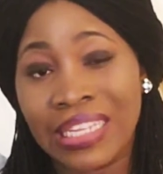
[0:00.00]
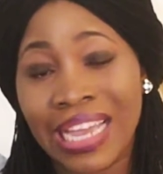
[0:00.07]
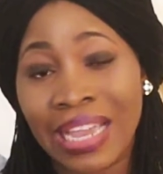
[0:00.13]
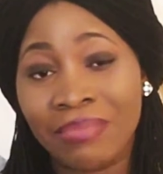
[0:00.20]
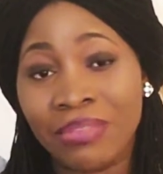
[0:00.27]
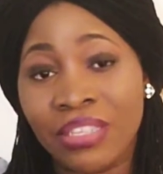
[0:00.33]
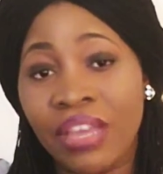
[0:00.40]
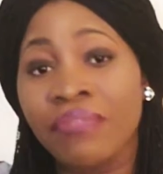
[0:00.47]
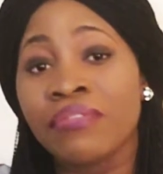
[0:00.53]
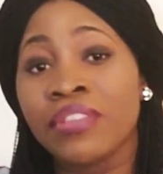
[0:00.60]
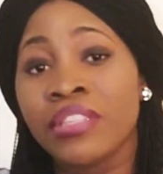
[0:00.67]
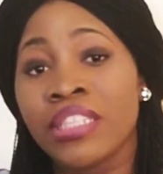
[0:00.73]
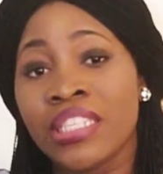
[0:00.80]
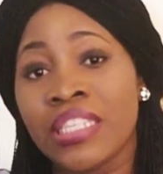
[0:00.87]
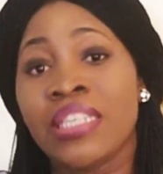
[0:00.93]
time
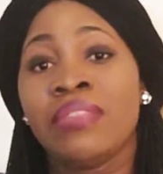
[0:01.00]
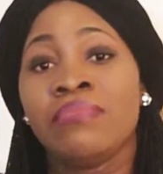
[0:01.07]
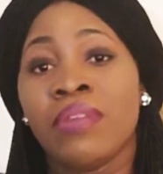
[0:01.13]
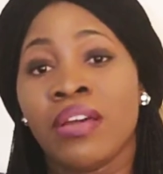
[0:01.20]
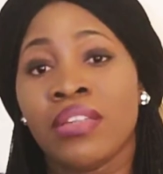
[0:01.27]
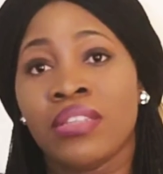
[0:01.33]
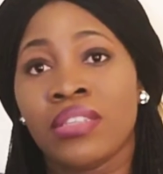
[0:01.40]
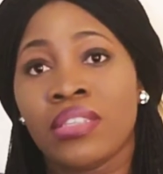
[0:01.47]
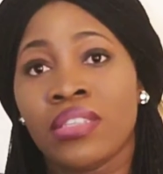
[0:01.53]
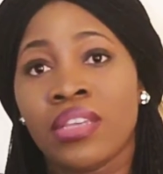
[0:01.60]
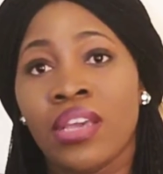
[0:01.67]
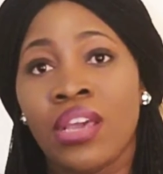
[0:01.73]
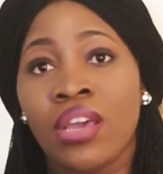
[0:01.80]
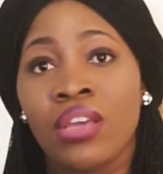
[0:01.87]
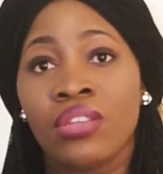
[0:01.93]
17 months.
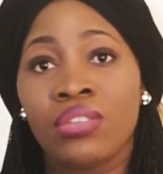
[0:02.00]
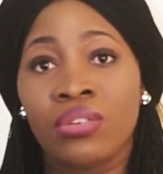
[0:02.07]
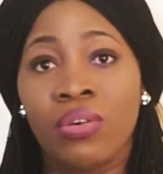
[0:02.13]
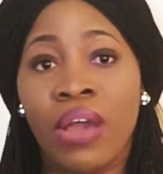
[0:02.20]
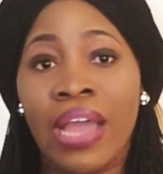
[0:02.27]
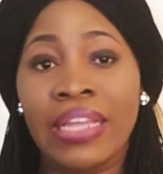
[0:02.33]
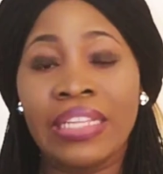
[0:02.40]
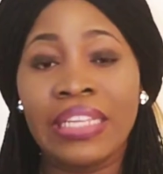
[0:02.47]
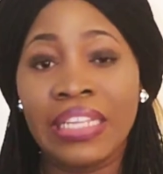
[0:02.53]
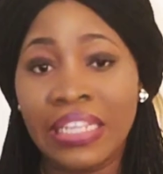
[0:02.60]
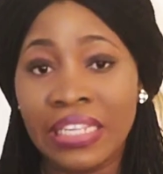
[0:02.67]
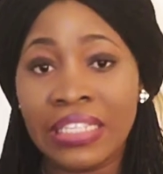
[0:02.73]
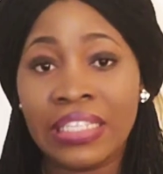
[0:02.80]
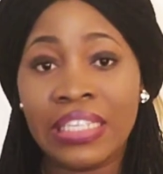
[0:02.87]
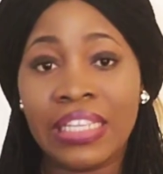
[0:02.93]
So I
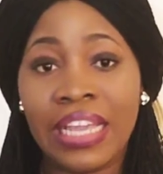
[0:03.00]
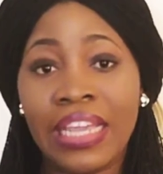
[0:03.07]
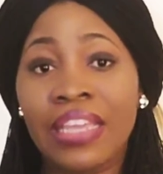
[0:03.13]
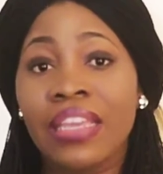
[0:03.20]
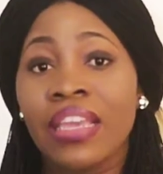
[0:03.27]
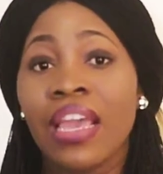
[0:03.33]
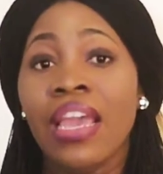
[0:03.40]
needed to like